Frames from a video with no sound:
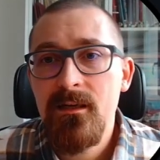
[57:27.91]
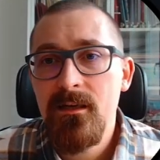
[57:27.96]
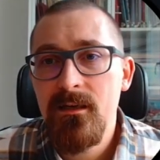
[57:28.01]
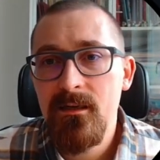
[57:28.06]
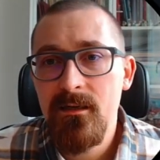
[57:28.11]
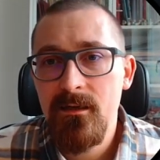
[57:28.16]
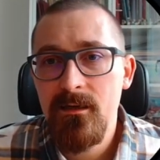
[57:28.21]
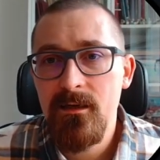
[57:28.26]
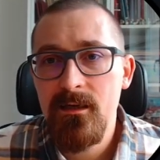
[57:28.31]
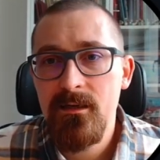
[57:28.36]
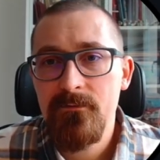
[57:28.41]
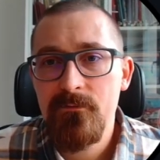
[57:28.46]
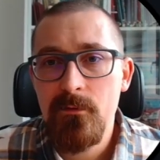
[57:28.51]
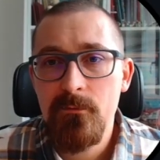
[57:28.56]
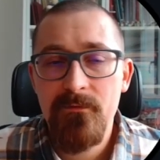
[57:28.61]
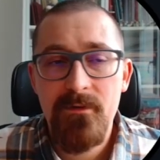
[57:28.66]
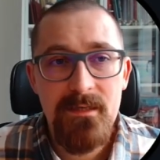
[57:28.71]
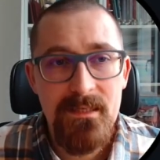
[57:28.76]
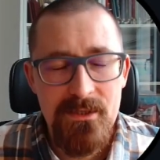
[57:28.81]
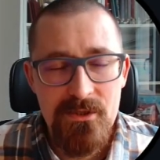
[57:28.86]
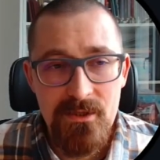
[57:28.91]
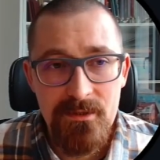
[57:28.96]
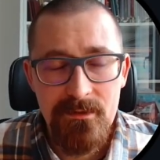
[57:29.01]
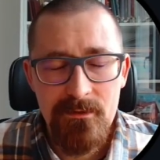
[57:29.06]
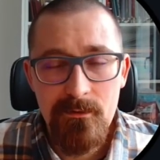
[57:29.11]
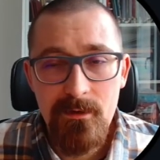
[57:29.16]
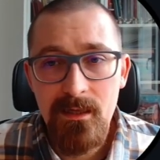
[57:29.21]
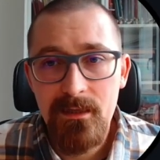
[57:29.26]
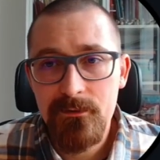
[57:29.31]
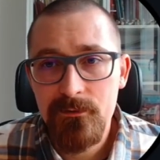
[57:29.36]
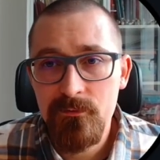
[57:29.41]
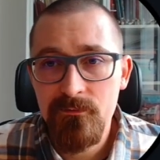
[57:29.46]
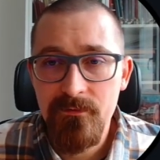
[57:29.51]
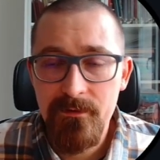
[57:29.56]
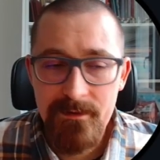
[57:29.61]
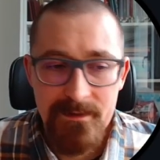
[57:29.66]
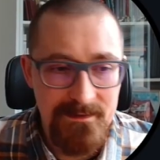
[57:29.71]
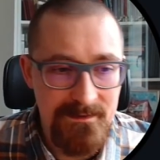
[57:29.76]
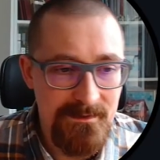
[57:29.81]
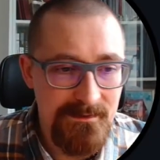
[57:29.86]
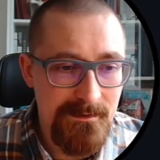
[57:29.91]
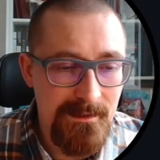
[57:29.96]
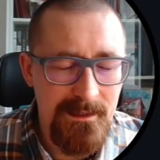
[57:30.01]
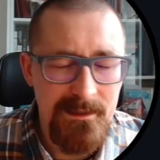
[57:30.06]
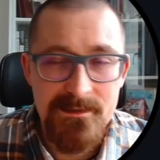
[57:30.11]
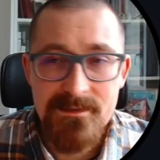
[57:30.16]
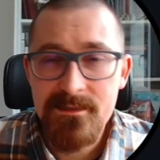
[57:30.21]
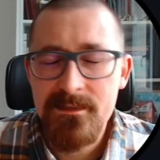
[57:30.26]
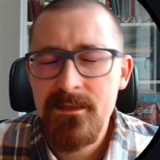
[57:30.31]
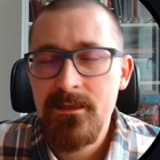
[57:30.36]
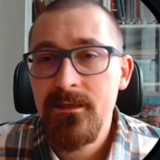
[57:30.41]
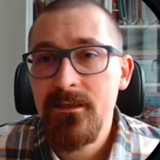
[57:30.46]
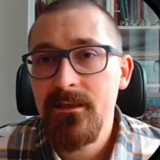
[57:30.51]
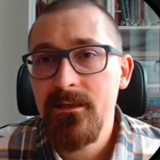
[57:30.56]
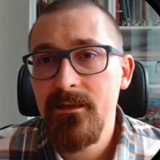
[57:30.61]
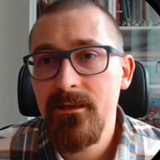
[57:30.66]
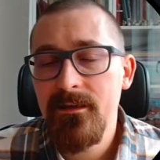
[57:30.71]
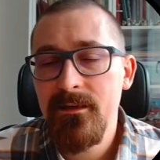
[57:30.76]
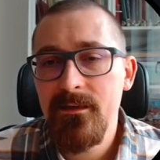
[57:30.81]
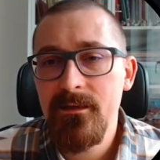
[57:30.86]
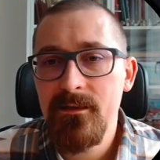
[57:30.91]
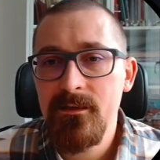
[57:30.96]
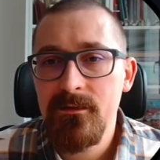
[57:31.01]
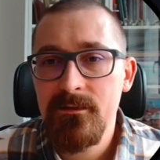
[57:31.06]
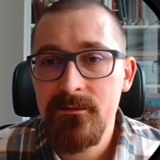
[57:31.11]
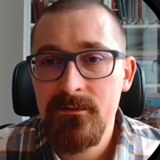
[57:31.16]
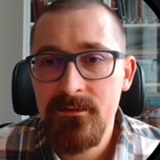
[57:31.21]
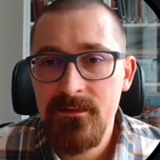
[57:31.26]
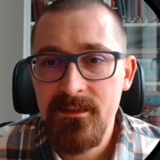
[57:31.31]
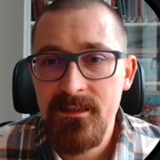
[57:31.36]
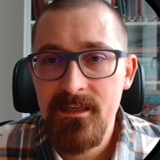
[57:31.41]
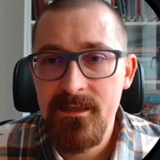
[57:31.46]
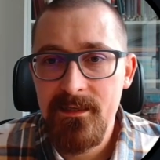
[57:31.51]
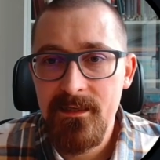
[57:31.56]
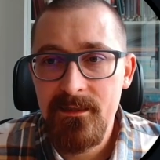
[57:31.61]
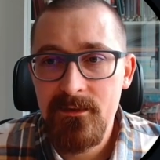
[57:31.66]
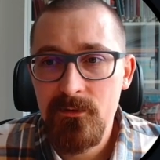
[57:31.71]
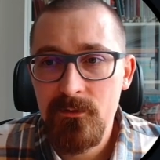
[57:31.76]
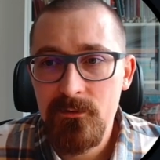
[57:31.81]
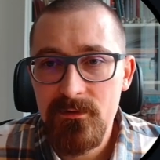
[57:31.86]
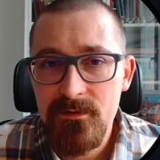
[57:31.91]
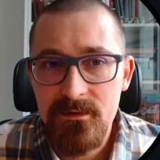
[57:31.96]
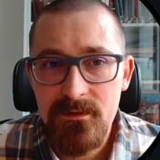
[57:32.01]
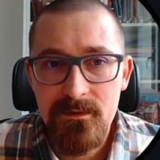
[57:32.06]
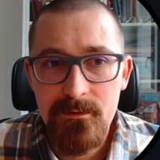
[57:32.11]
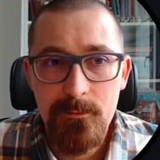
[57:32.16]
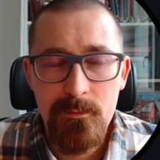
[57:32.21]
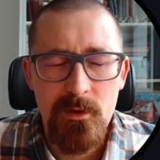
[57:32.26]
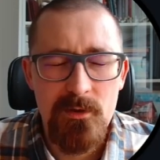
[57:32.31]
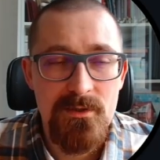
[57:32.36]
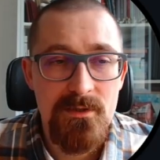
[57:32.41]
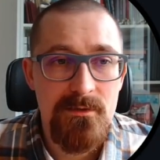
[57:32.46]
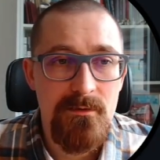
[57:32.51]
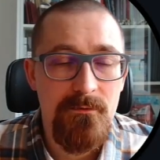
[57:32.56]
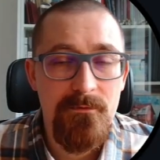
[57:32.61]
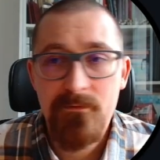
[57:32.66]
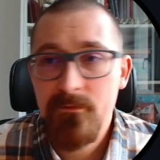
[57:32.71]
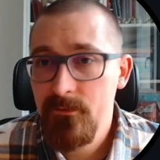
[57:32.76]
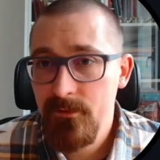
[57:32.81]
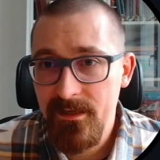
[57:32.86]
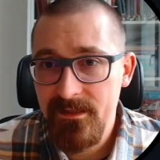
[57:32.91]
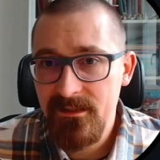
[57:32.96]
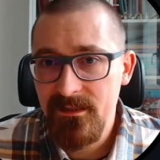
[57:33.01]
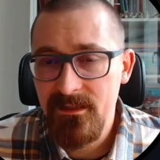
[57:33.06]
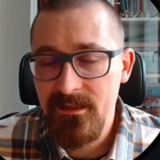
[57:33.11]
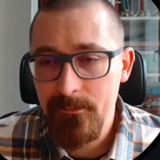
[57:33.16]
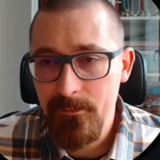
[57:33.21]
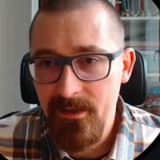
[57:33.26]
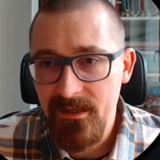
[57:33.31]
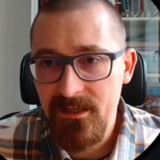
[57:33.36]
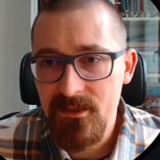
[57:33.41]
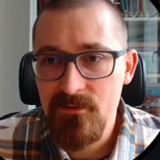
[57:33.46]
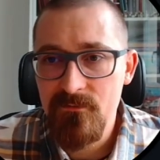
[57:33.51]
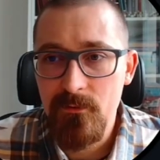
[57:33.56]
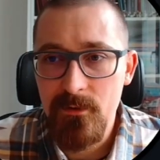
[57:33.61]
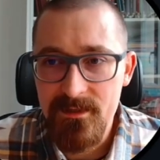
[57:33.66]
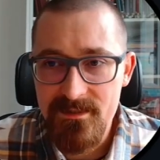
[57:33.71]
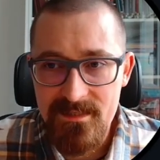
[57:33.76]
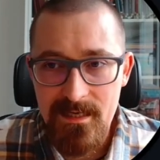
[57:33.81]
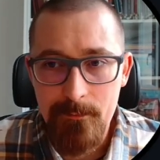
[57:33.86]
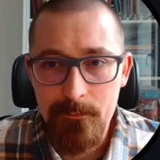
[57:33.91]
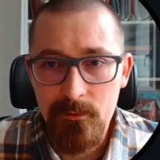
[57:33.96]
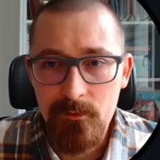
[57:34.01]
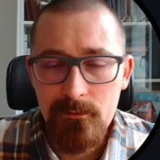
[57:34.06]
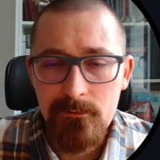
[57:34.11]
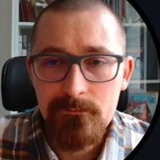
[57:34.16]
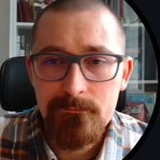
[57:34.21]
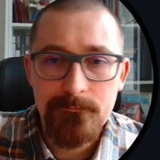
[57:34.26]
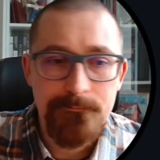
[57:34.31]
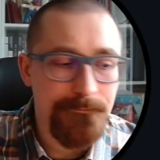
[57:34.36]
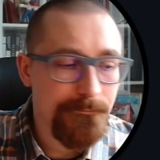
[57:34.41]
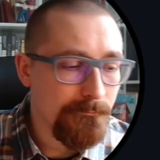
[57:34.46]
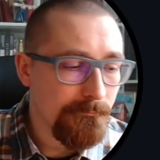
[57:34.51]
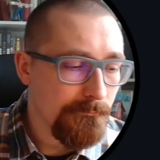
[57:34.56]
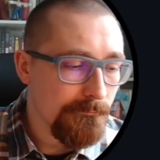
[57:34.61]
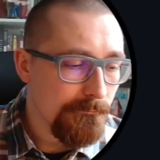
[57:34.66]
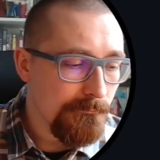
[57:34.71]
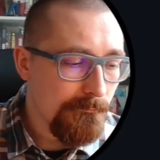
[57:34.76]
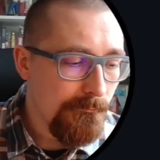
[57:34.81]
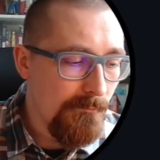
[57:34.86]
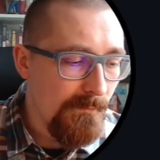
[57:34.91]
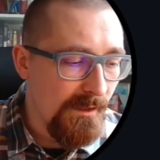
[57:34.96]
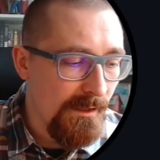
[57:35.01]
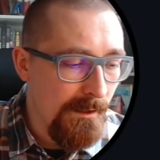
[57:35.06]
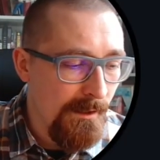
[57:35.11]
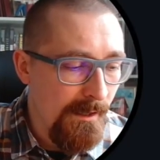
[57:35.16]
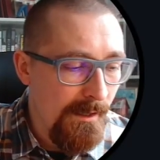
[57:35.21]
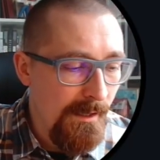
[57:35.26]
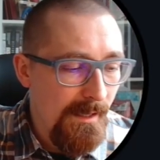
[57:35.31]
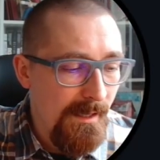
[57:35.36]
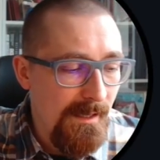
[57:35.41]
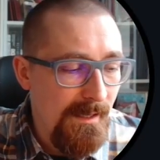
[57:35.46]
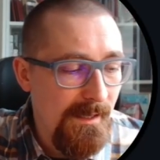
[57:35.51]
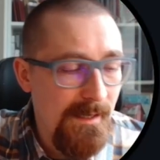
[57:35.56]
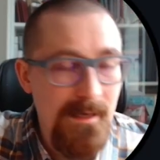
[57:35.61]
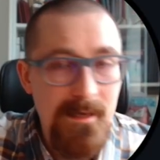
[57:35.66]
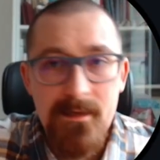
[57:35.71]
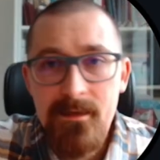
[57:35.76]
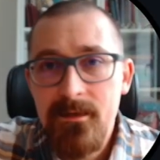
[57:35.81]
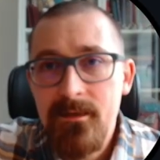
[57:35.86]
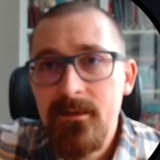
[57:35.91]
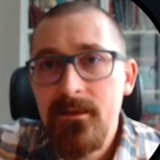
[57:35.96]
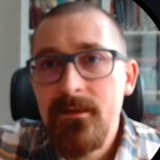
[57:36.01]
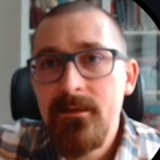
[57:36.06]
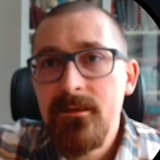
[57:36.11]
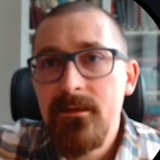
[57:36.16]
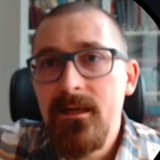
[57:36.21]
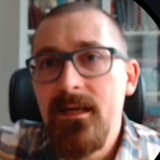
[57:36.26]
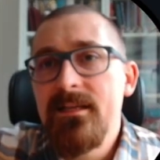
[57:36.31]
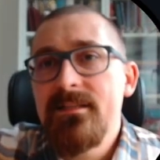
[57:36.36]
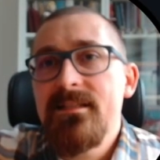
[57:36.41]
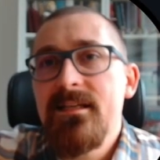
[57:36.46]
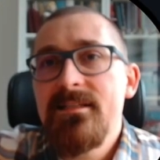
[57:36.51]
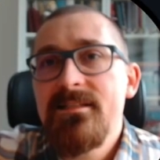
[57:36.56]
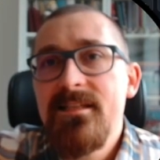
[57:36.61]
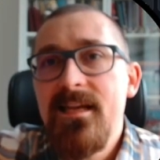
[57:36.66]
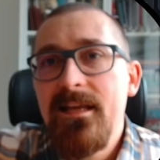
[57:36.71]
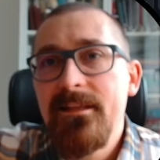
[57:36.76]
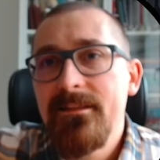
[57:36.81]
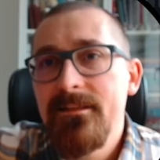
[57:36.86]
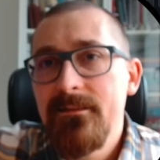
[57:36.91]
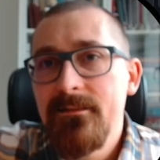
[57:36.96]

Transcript: from very general to very details, digging into the process of creating a package, for example. As I said,